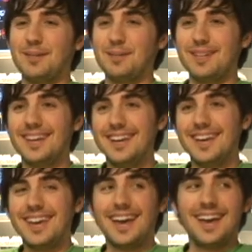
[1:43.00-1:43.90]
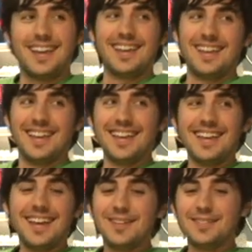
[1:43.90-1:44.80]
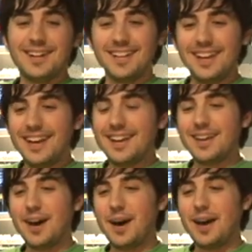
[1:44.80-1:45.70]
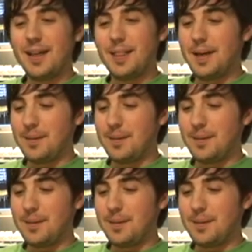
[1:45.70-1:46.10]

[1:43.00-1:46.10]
say first. Yeah. Tried to.